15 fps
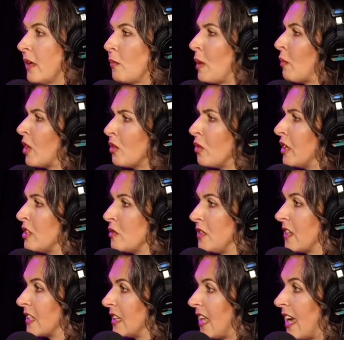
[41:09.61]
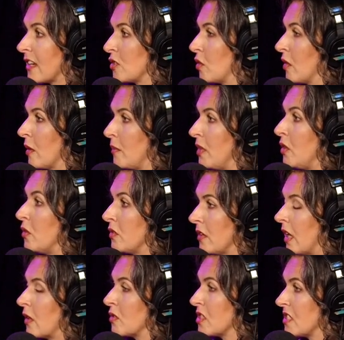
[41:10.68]
that we weren't going to neglect or abuse
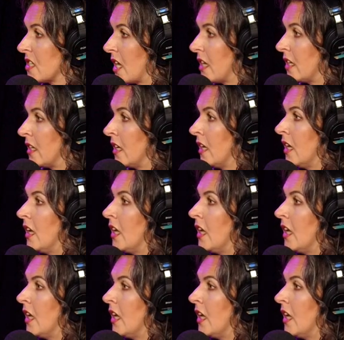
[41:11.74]
our son.